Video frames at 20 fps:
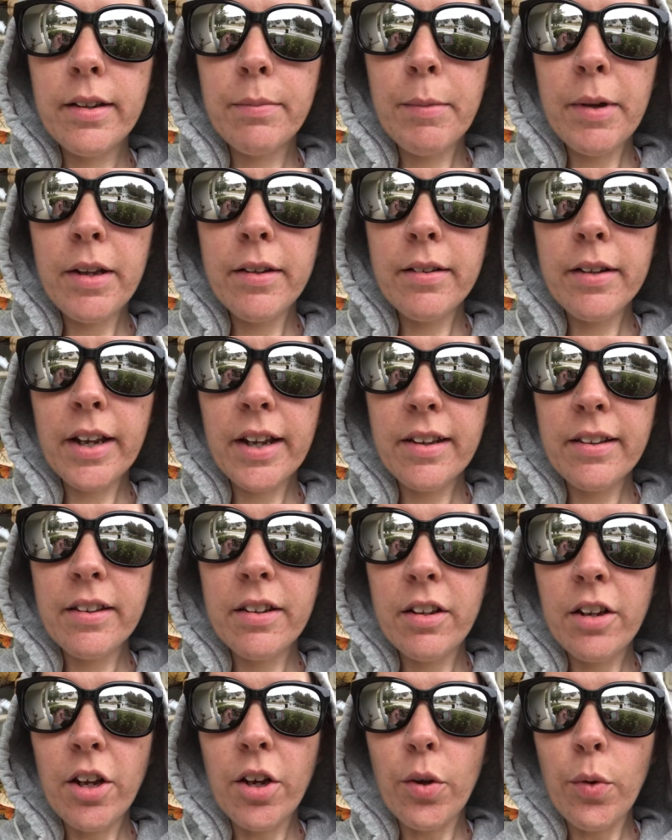smells like
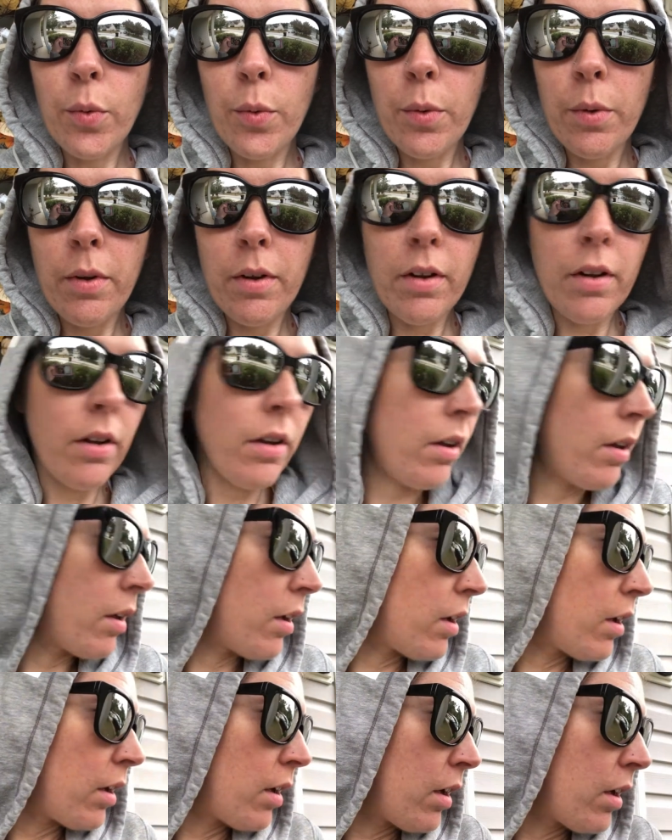snow.
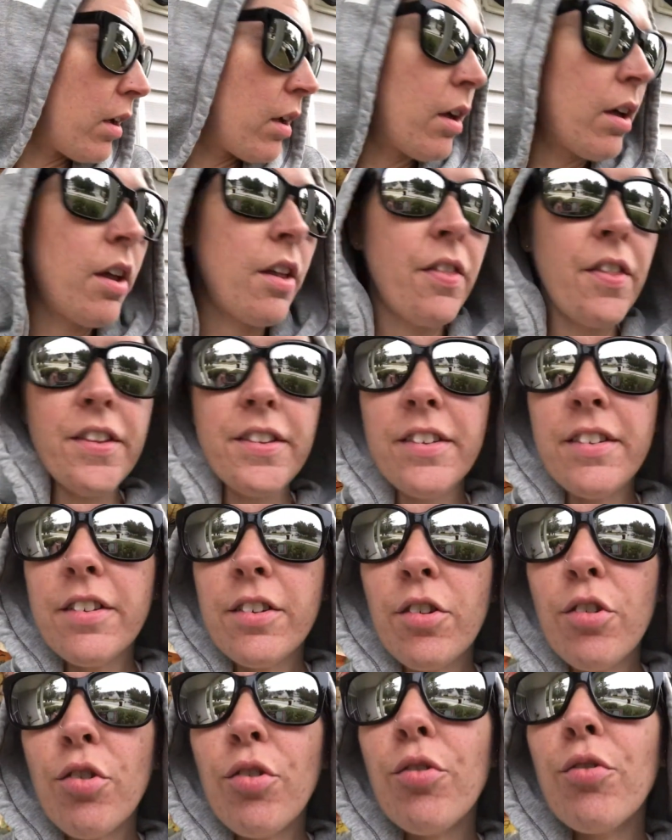This is
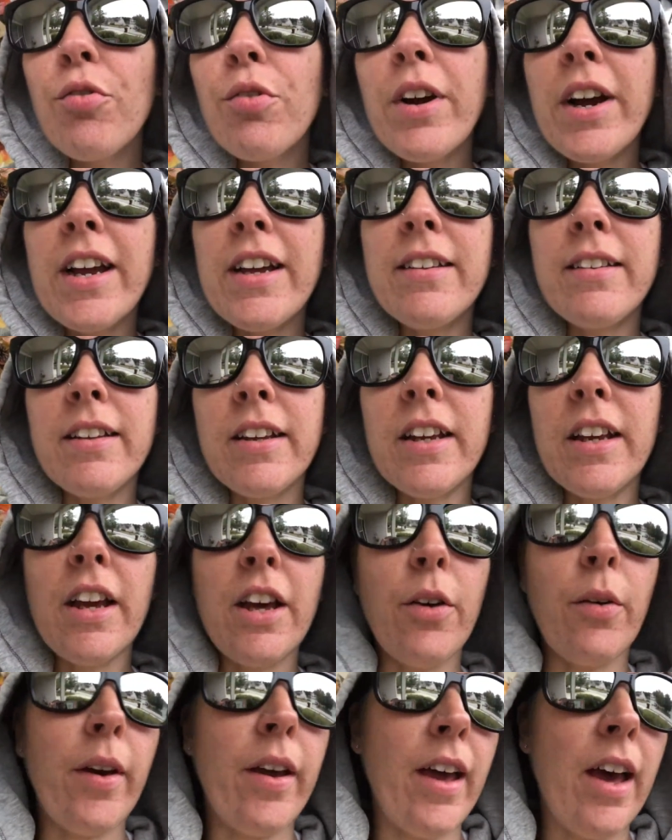crazy.
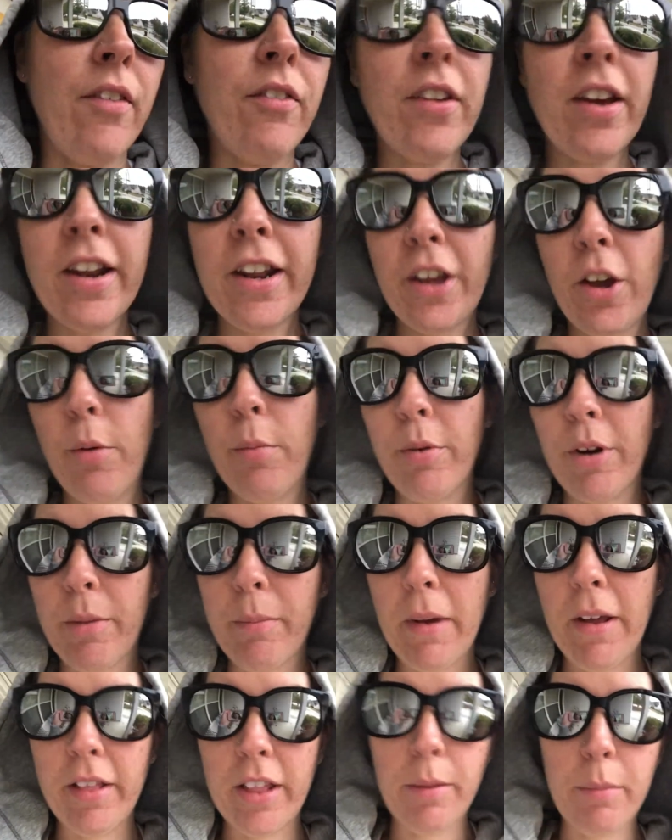Okay, I've gotta go bring
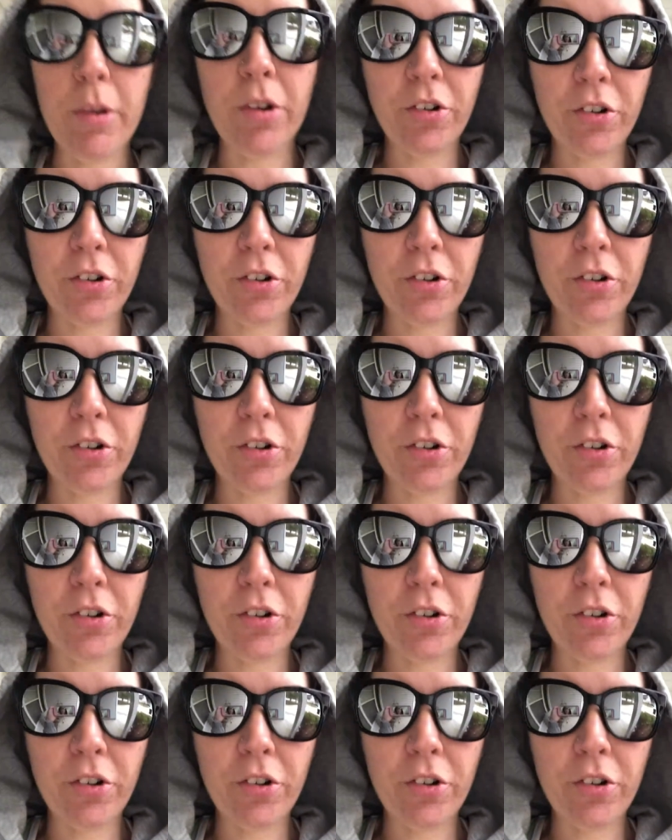my lemon